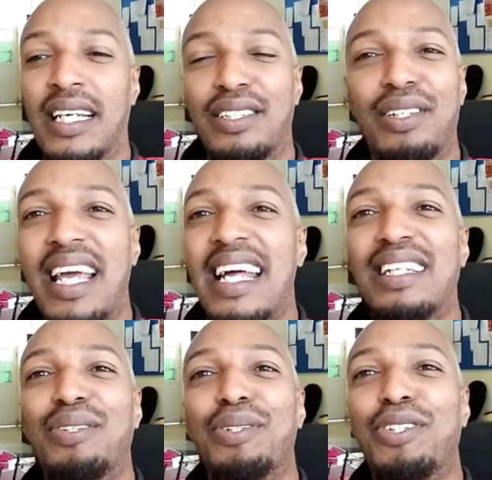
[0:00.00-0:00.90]
To get
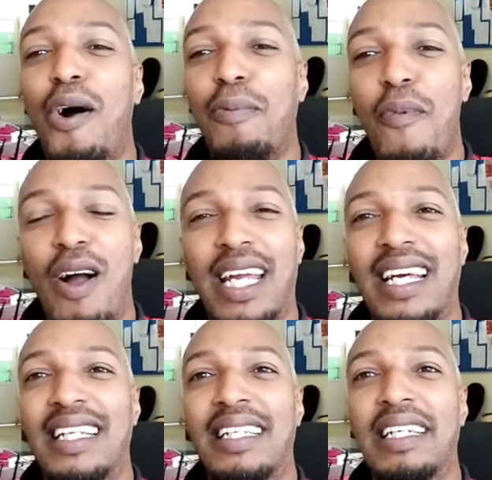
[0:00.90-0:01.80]
into a stock
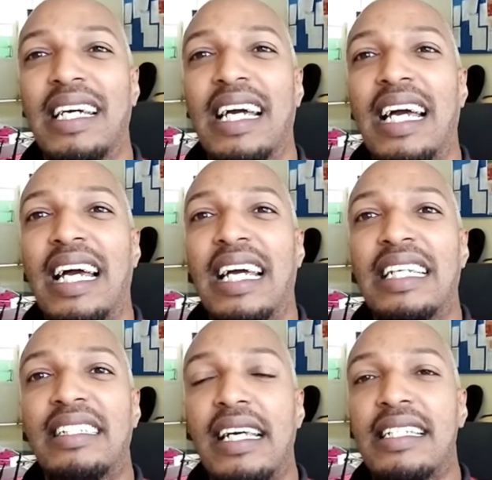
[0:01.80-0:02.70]
market,
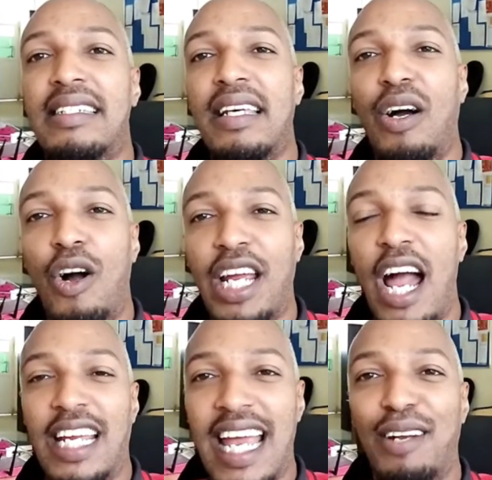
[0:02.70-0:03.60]
it's okay.
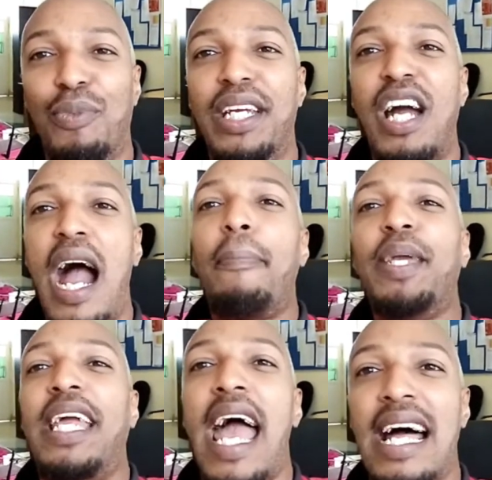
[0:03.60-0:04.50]
Again, we
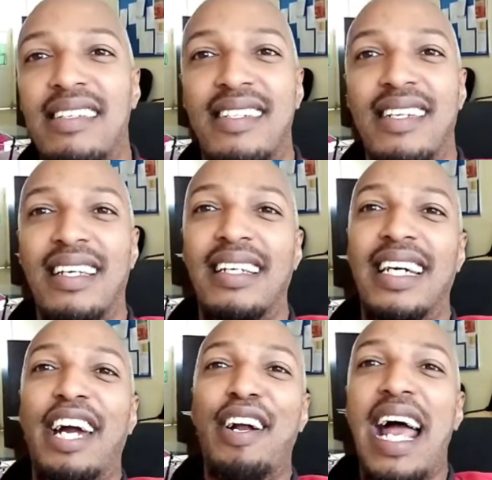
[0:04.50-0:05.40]
copycats
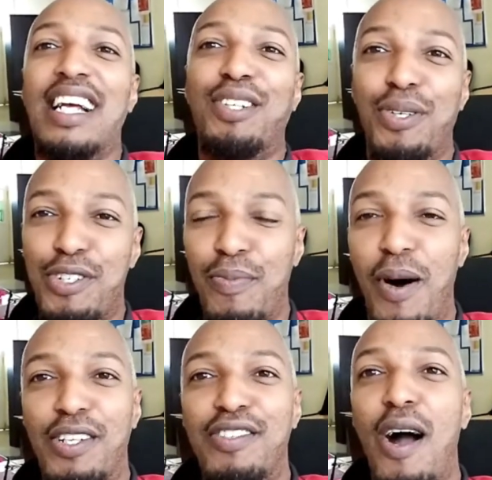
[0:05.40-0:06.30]
international
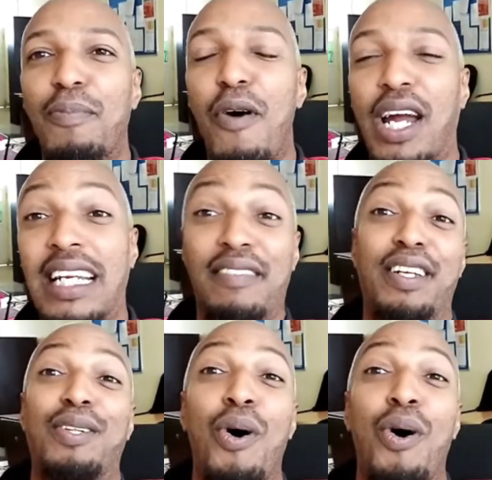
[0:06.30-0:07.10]
stock market, even